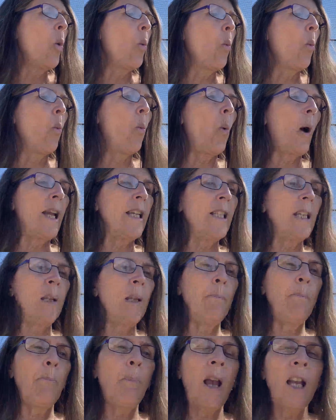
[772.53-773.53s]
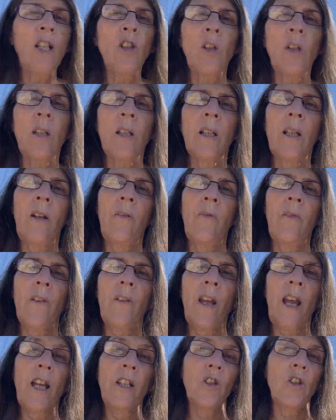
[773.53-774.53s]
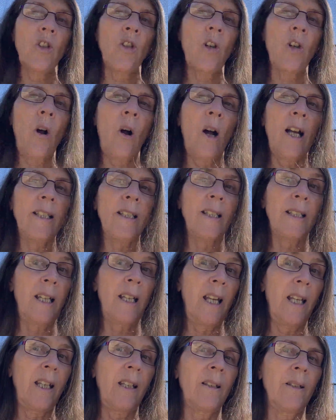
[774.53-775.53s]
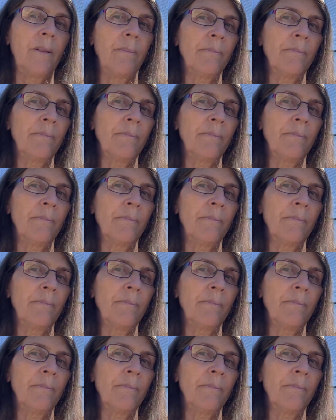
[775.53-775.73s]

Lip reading: waiting patiently for that shy snake.